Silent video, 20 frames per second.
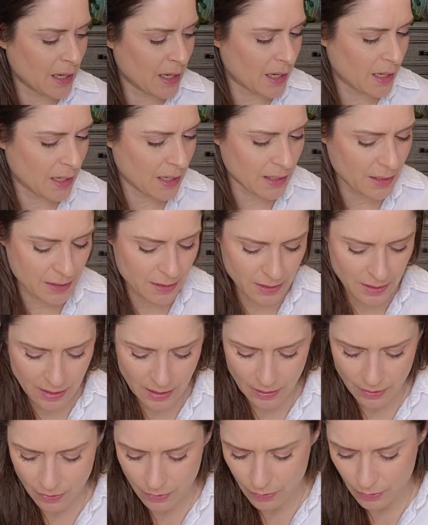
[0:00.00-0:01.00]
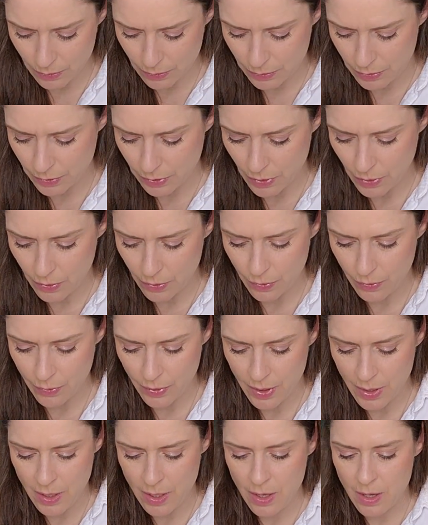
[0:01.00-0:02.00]
and I also
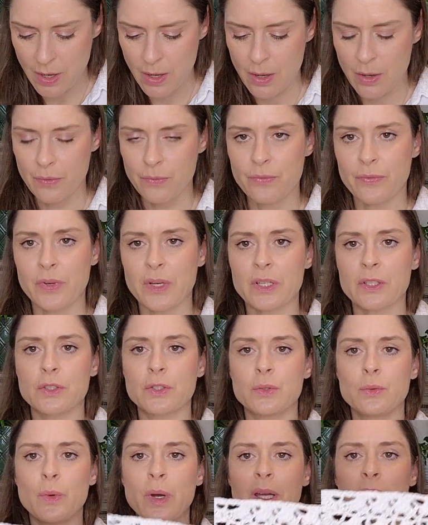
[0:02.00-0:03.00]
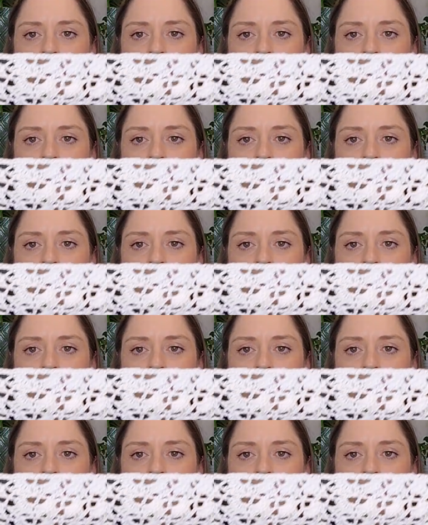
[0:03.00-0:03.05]
finished white